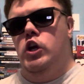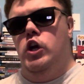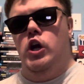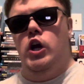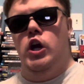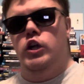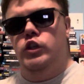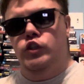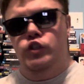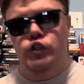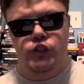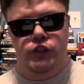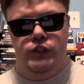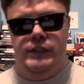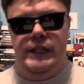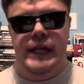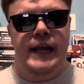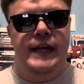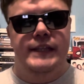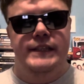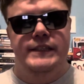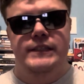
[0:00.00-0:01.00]

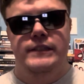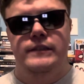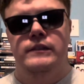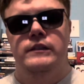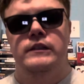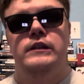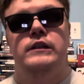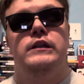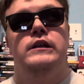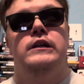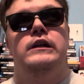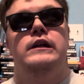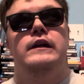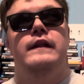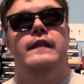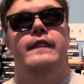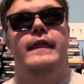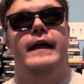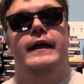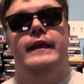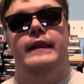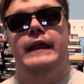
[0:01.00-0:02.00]
understanding
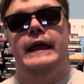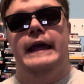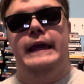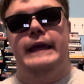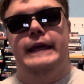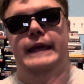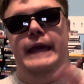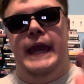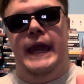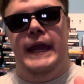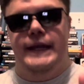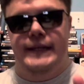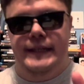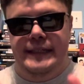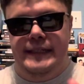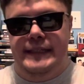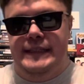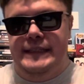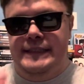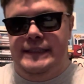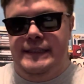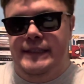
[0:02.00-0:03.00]
that like
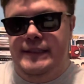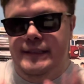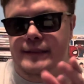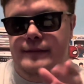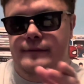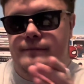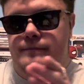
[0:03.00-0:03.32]
Andy isn't